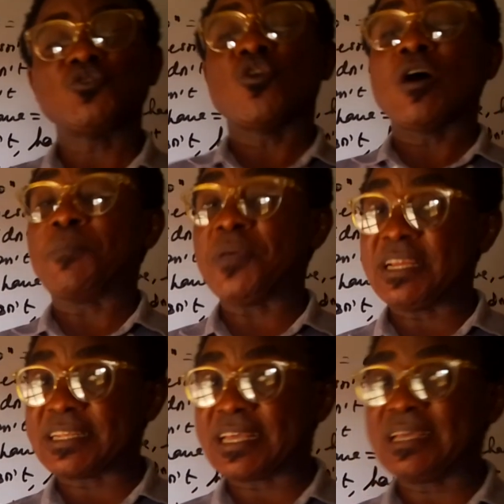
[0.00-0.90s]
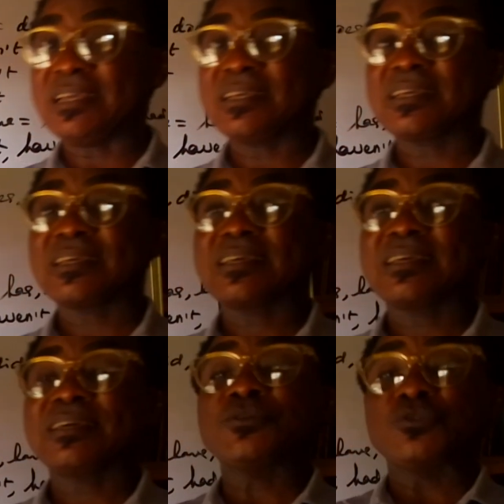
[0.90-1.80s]
your ability
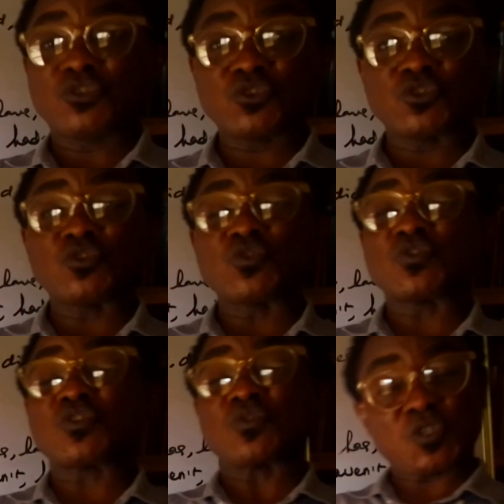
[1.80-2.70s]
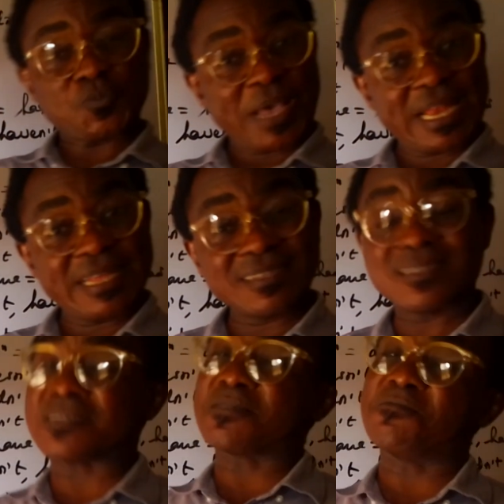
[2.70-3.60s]
to use
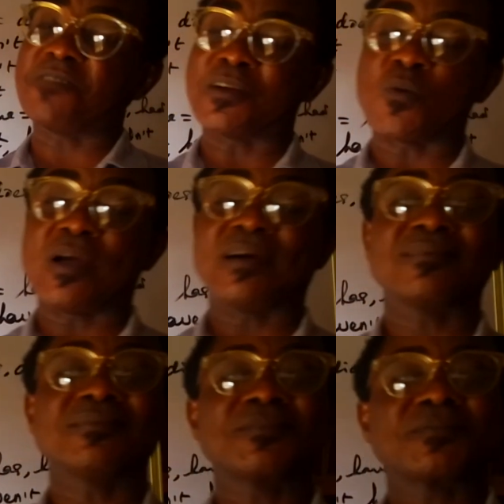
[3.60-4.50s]
spellings very well,